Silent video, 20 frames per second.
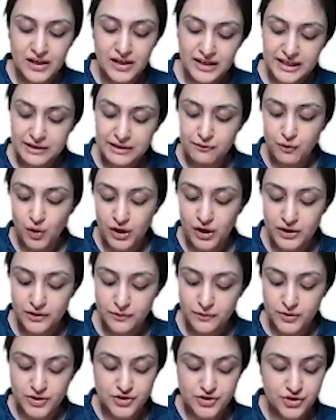evolved
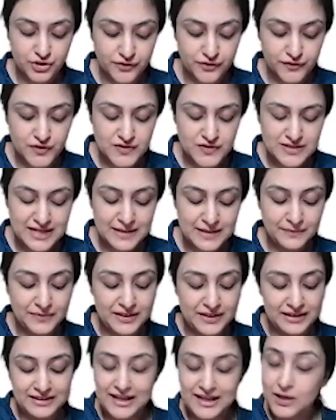version of the same
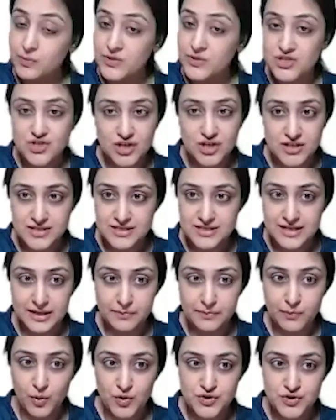thing that we just
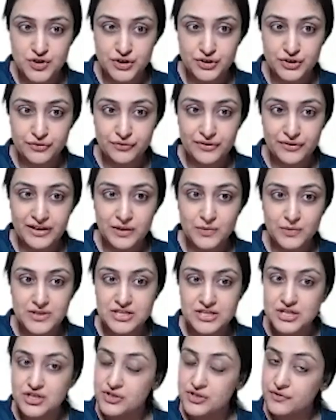said. Positive
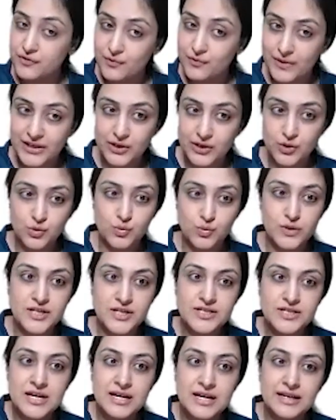frequency shift went
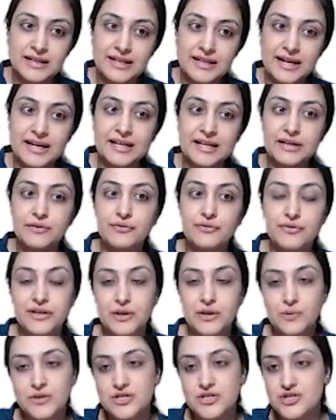towards, negative
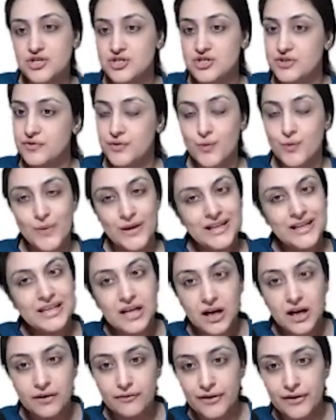frequency shift went
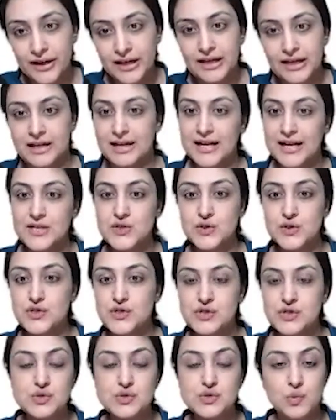away, right? So
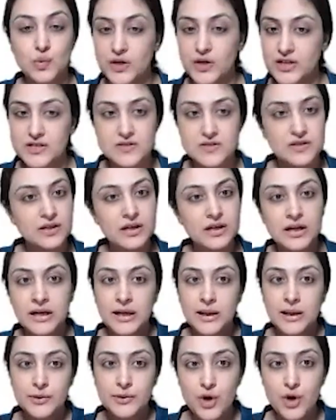this is what is the
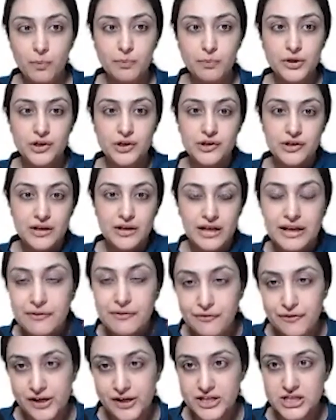Doppler
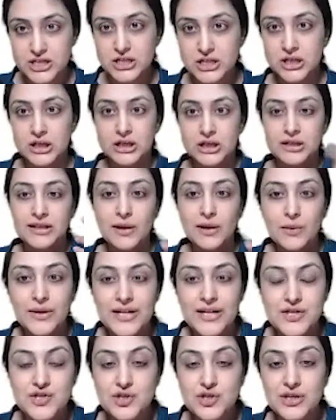effect. Now
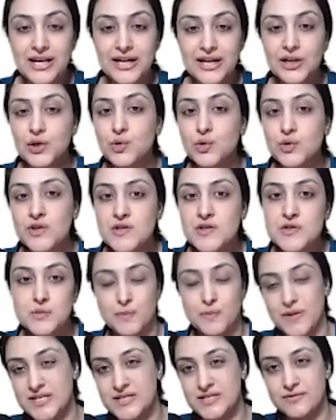let's get to the
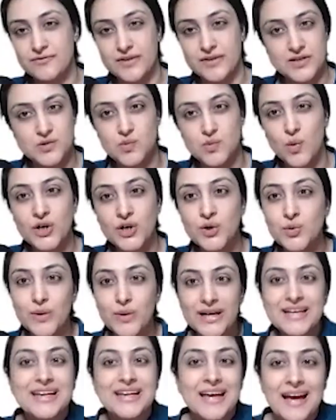specifics. What do
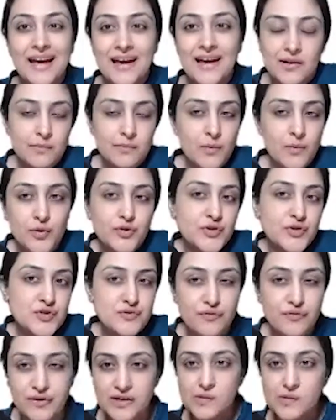I care about this
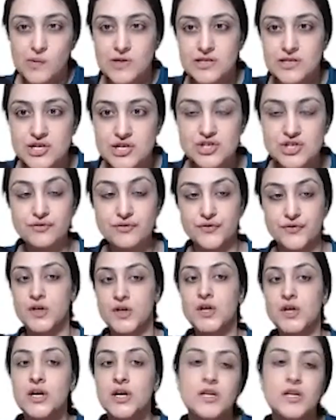frequency shift?
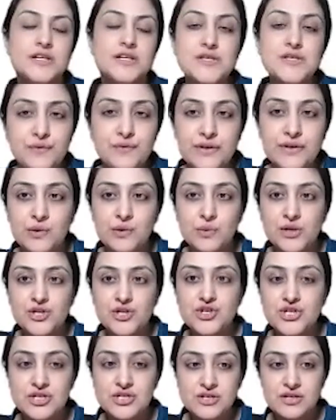This frequency
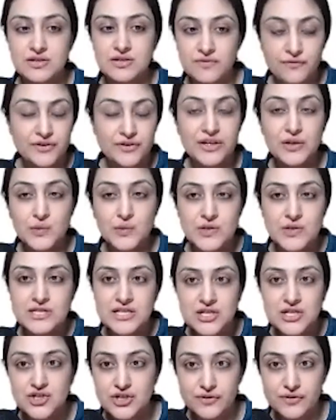frequency
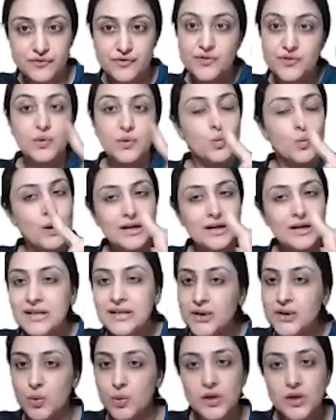frequency shift one
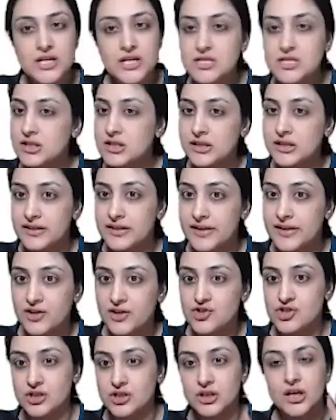told us the
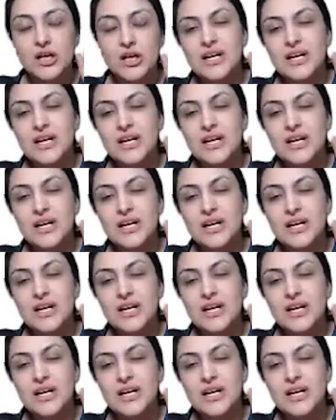direction